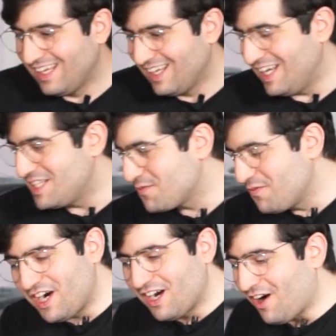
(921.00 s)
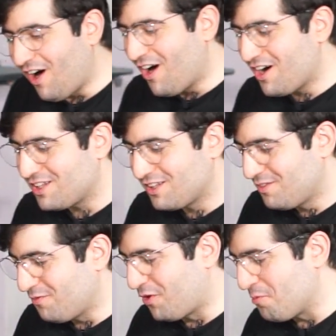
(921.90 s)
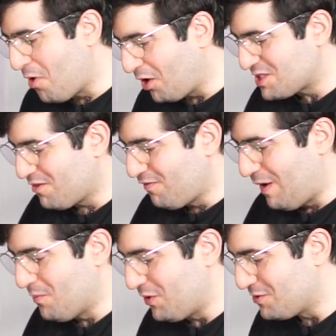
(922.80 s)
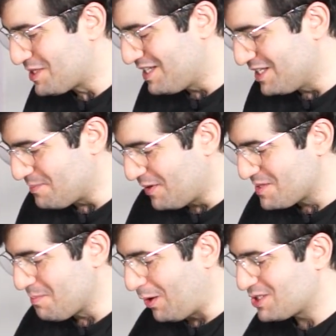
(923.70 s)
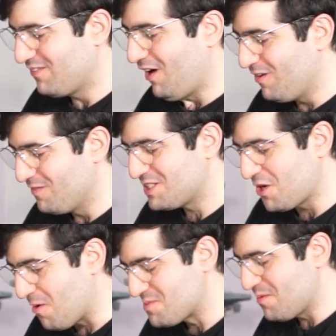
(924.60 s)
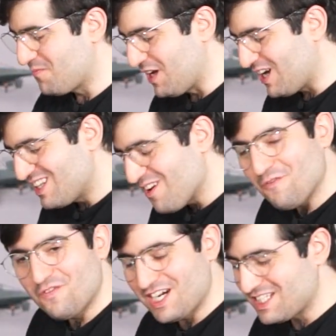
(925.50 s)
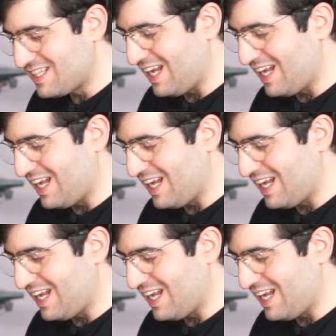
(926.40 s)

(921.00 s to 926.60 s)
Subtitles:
It's very hard for a Microsoft fanboy to see this because Microsoft always comes up with the idea first.